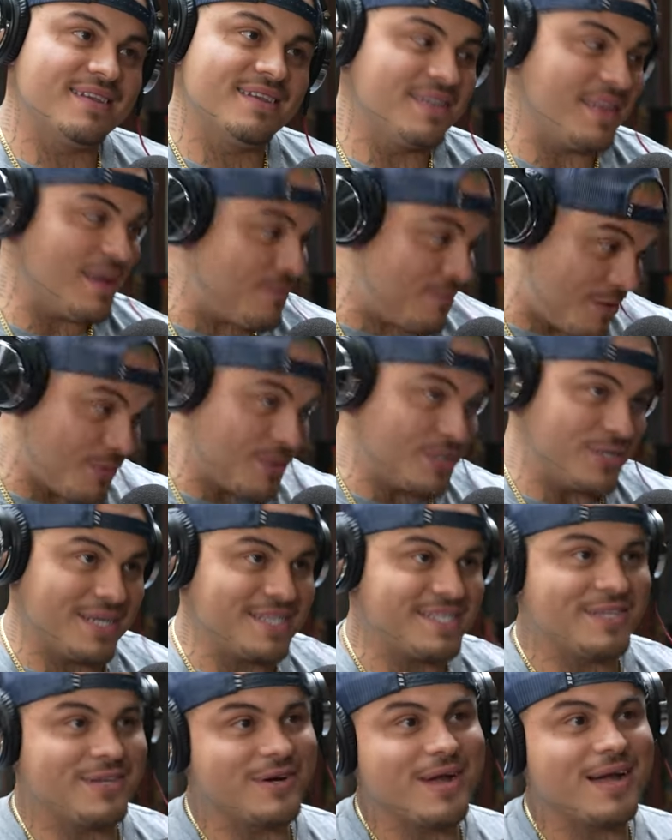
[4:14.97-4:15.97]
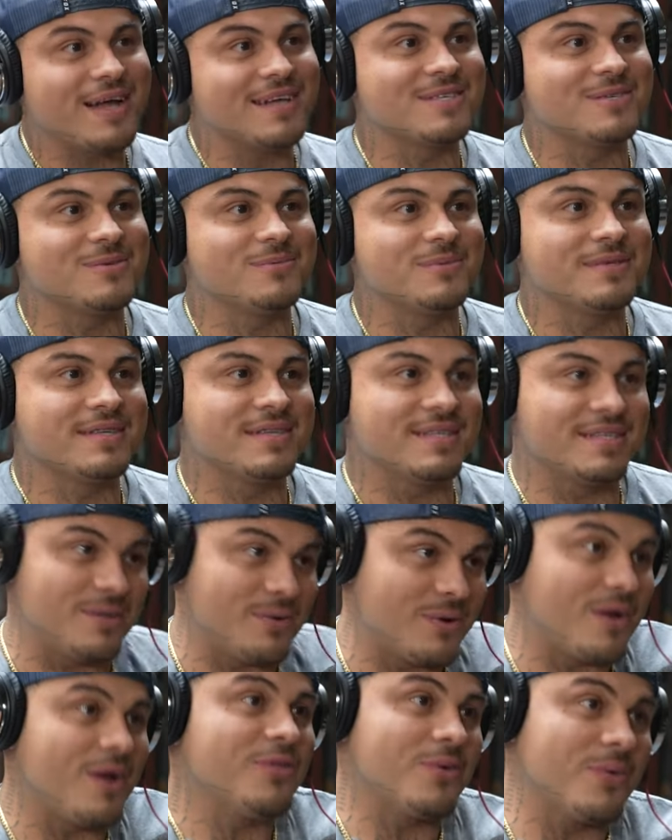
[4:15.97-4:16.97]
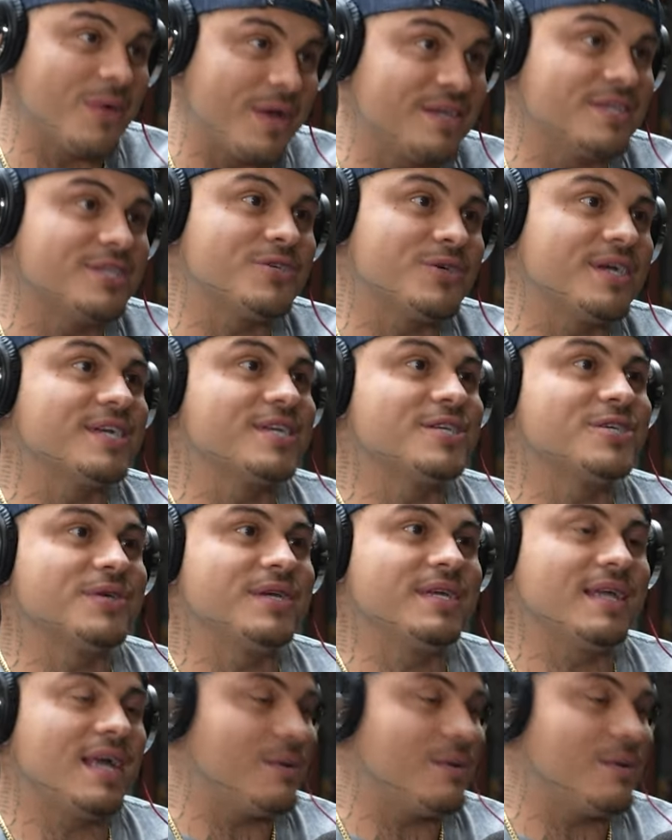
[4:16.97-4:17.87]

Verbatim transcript: they were dressed in their costumes because they were on the way to trick or treat.